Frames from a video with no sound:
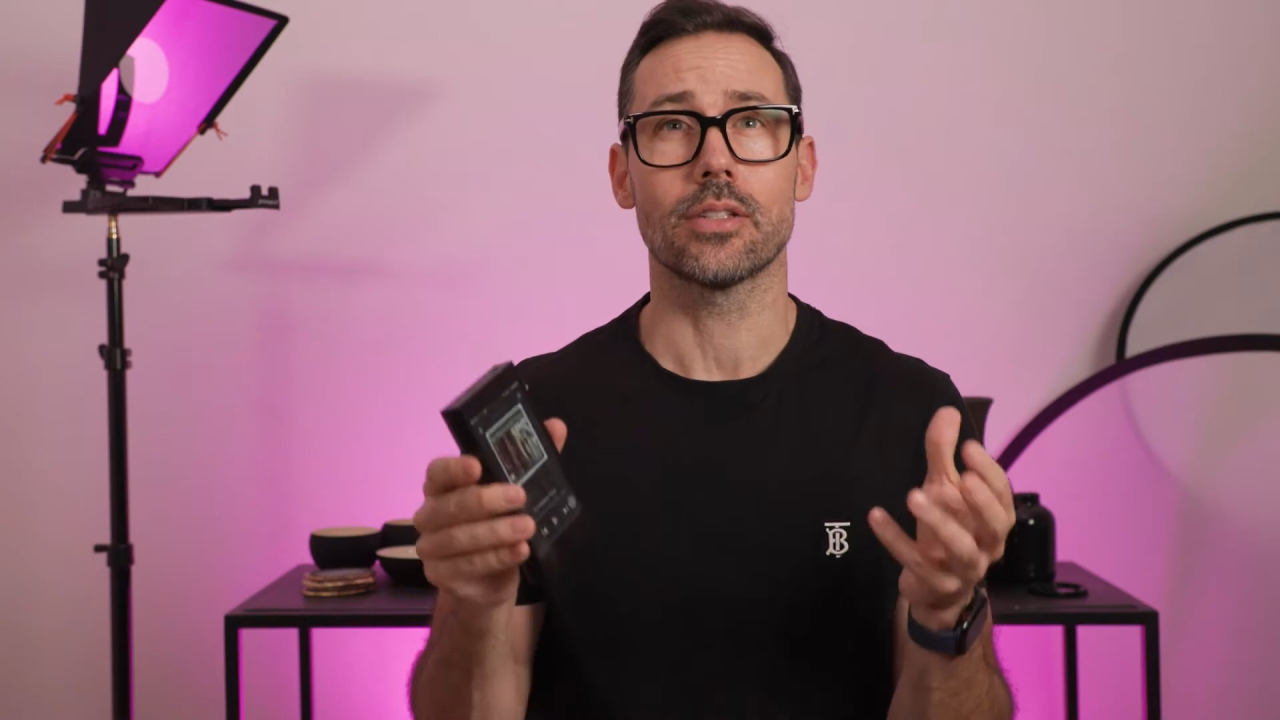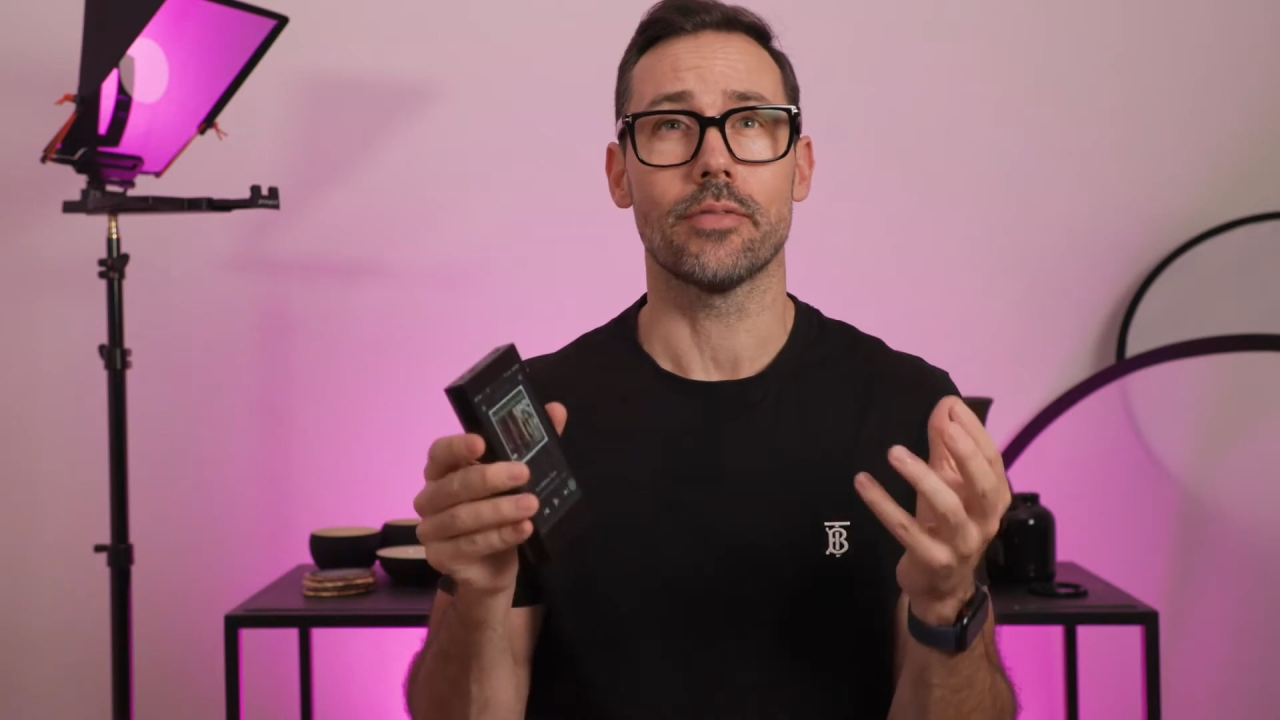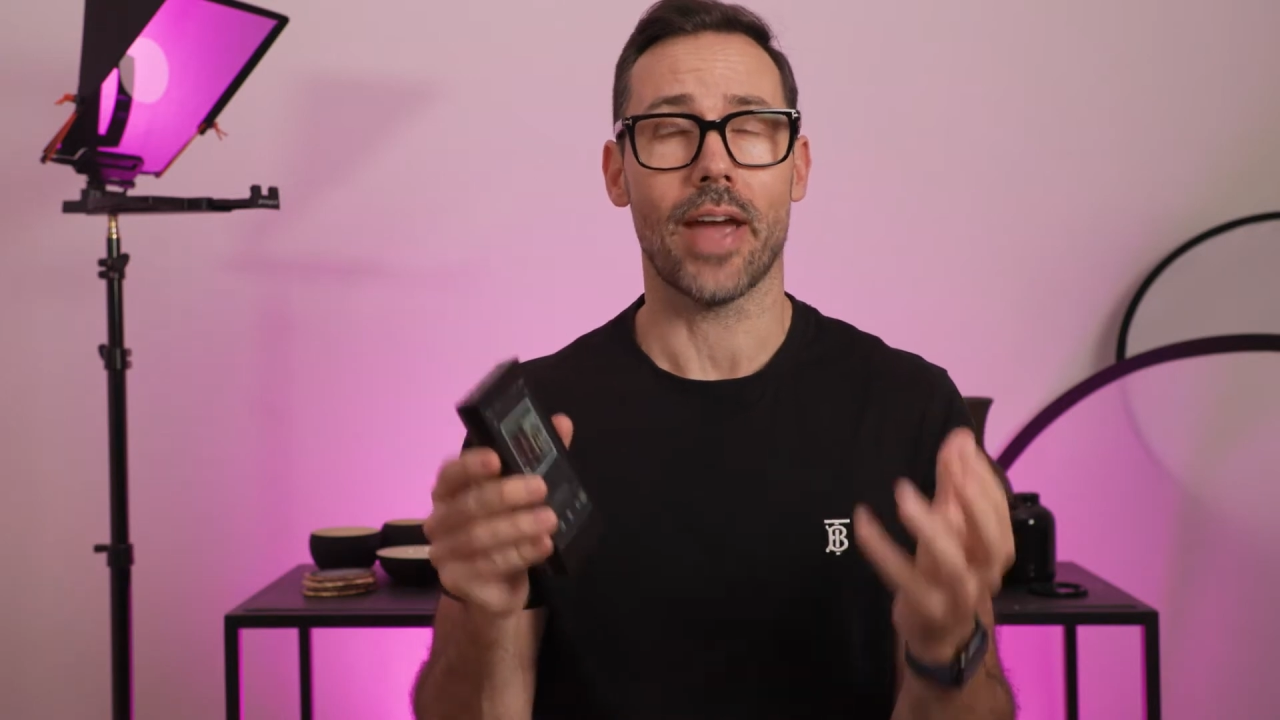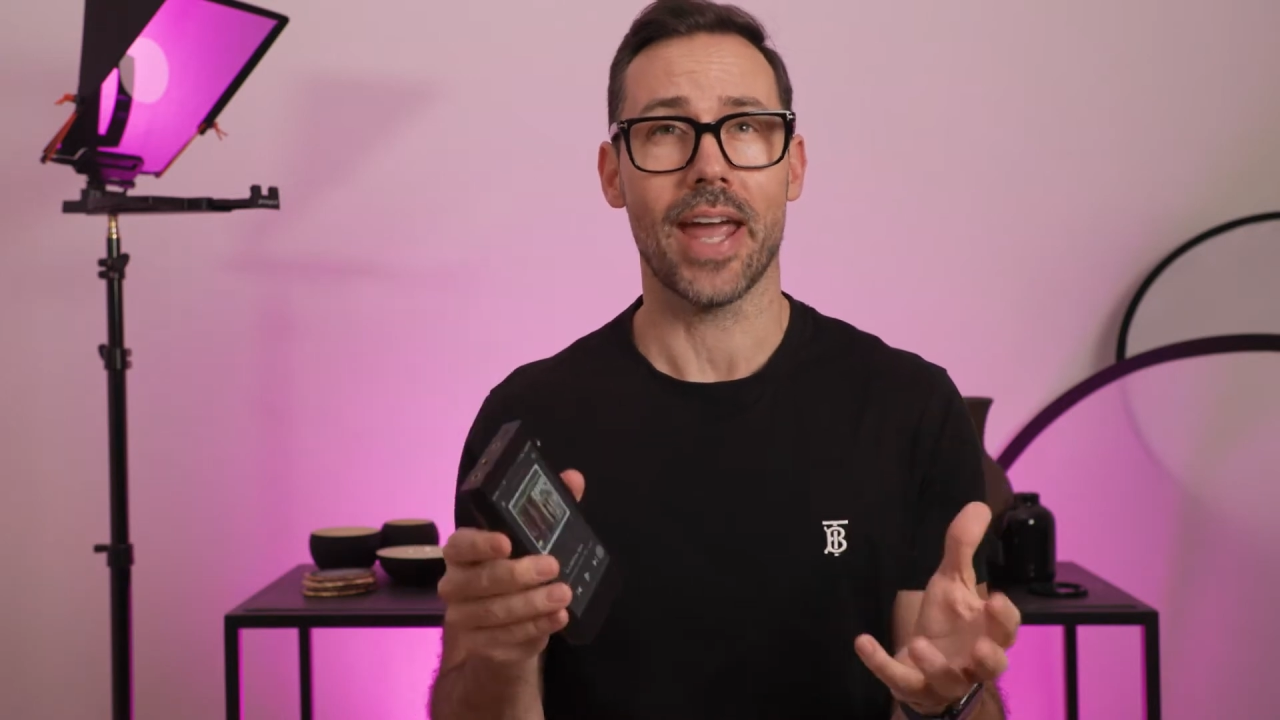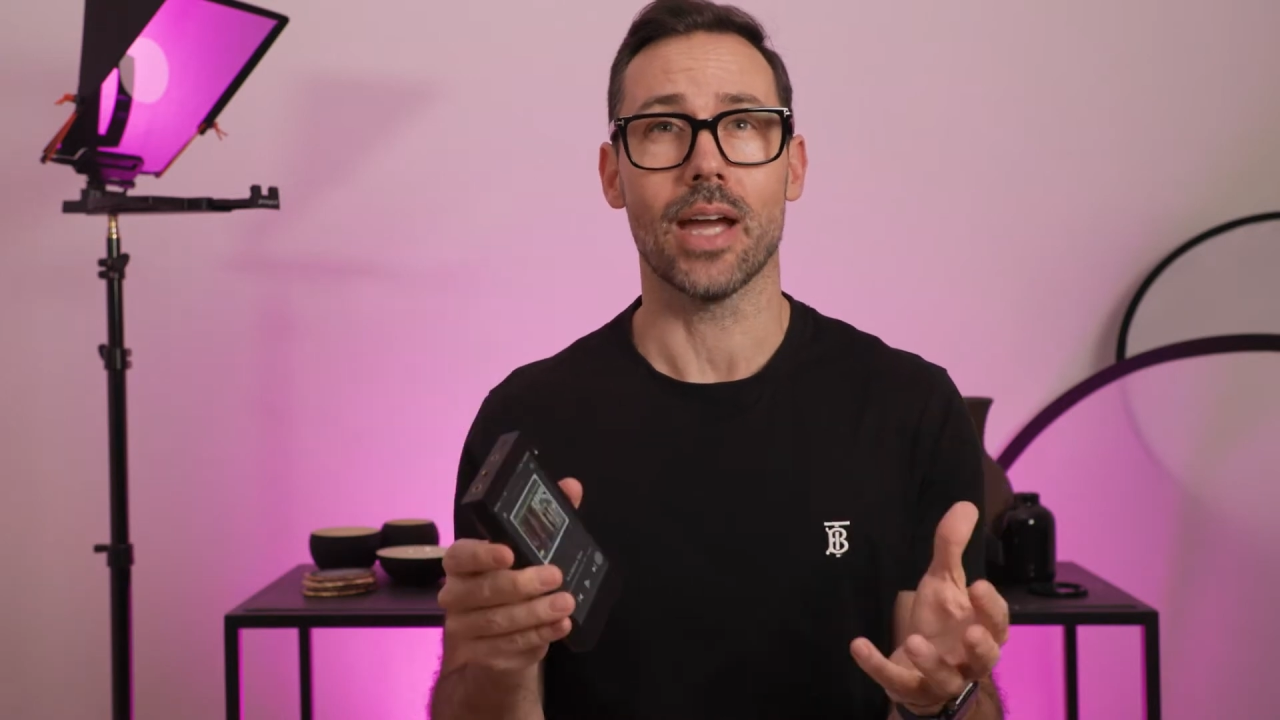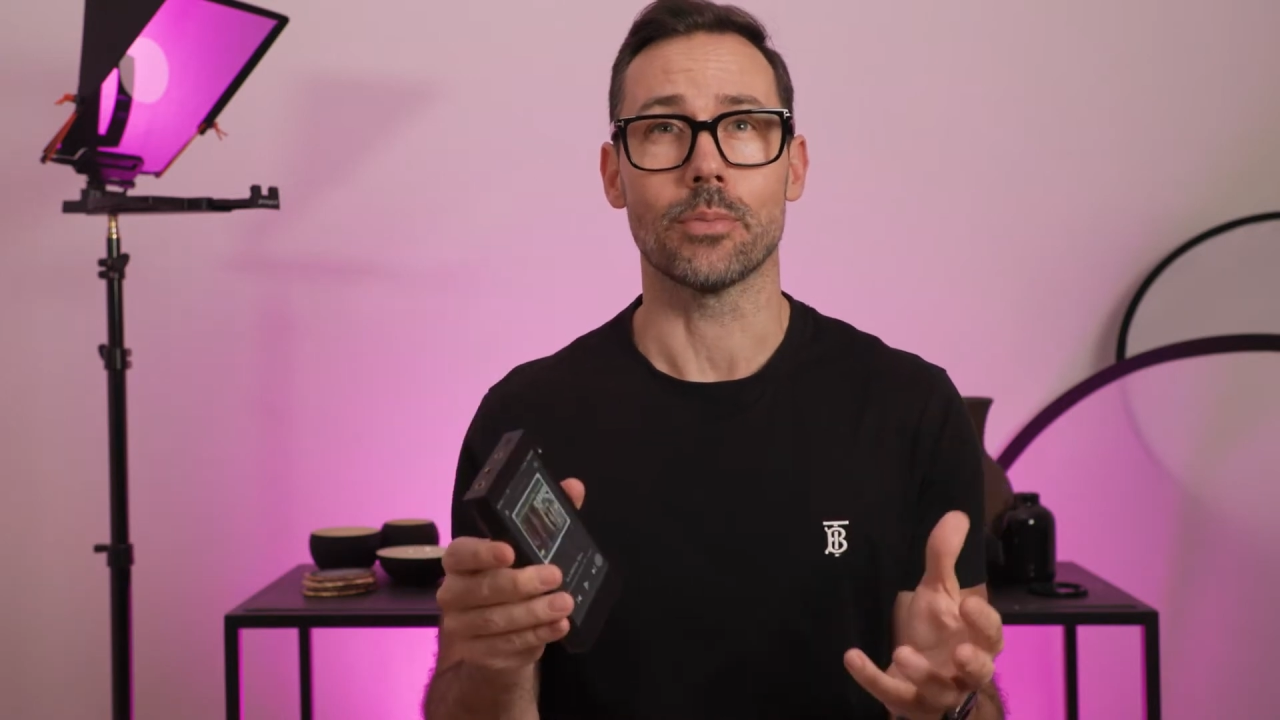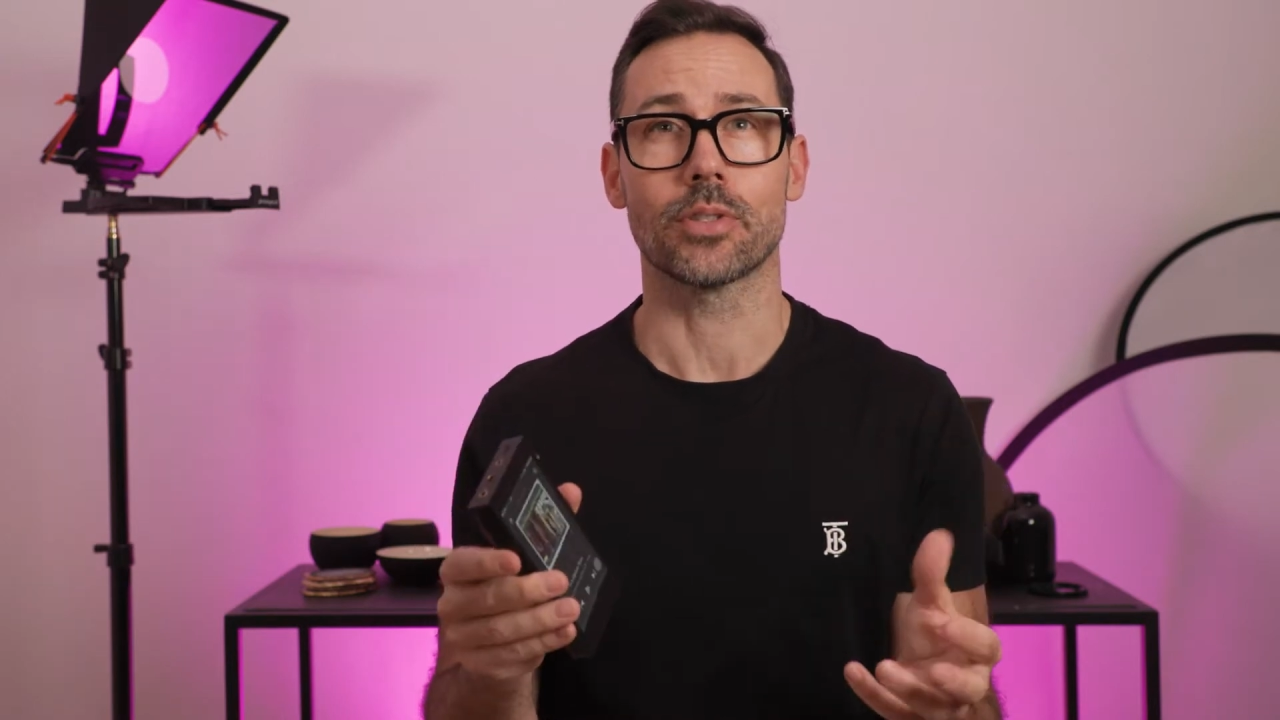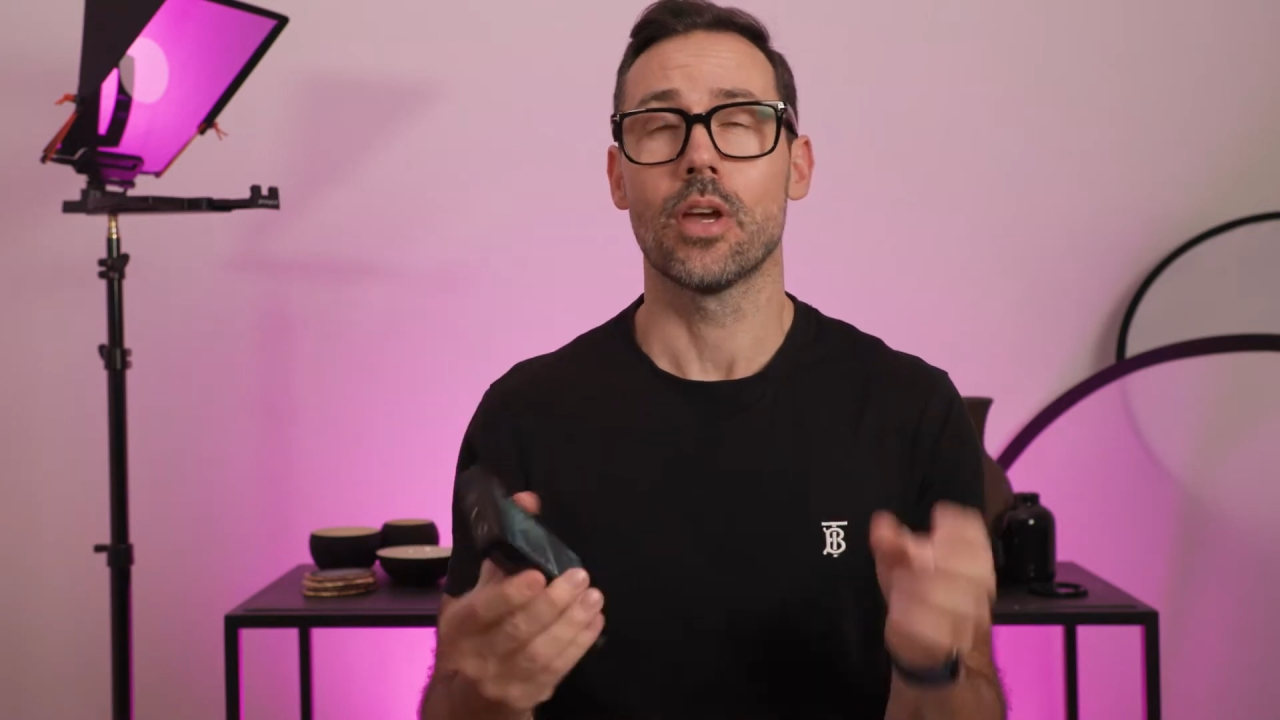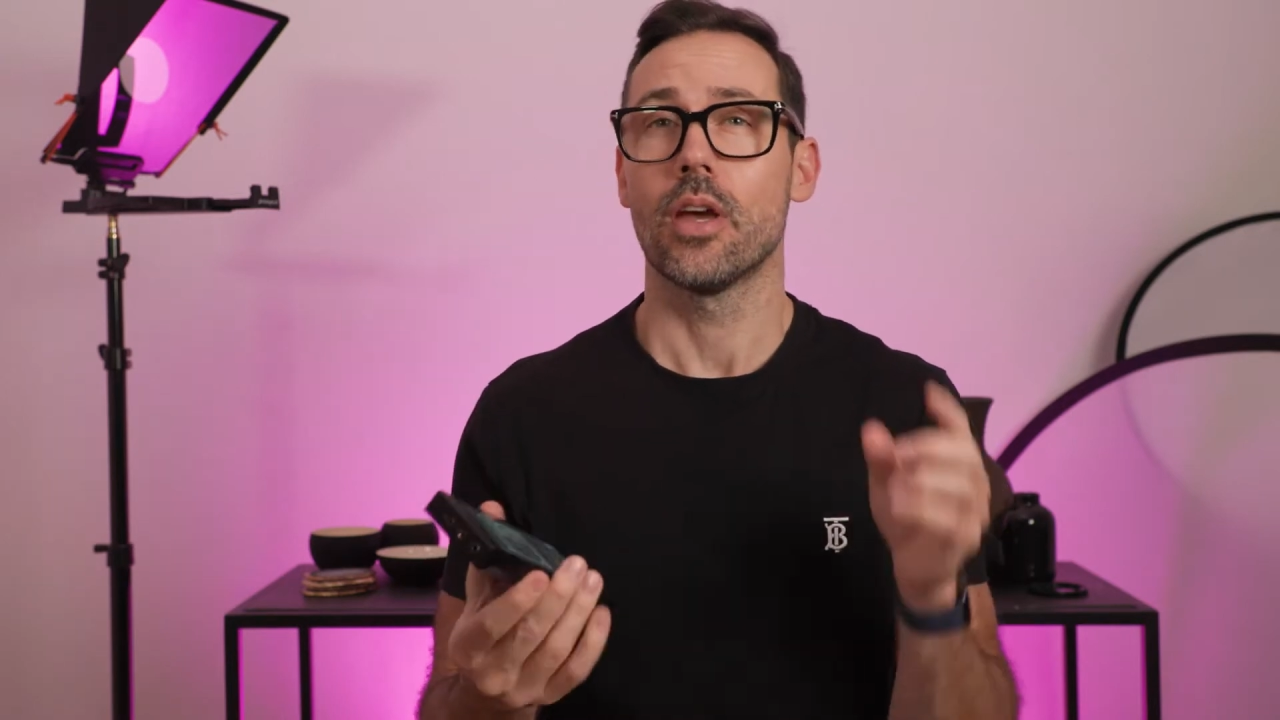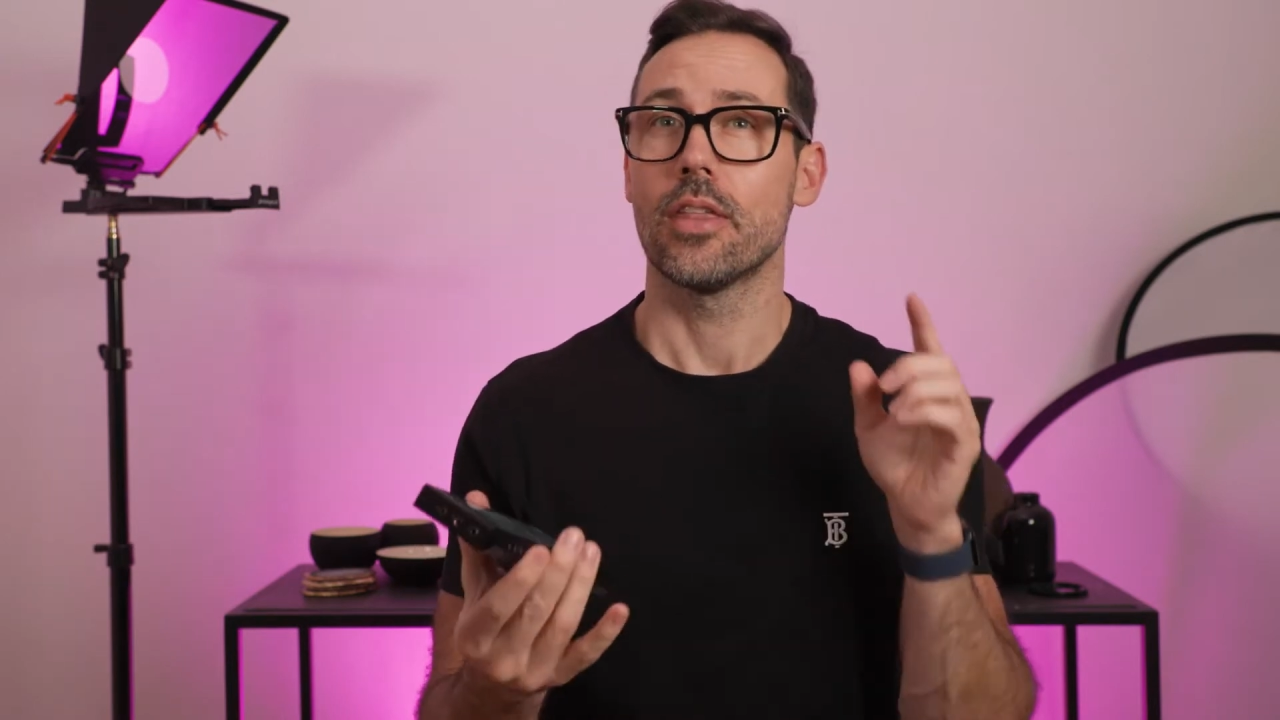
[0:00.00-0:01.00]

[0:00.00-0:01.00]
of amps.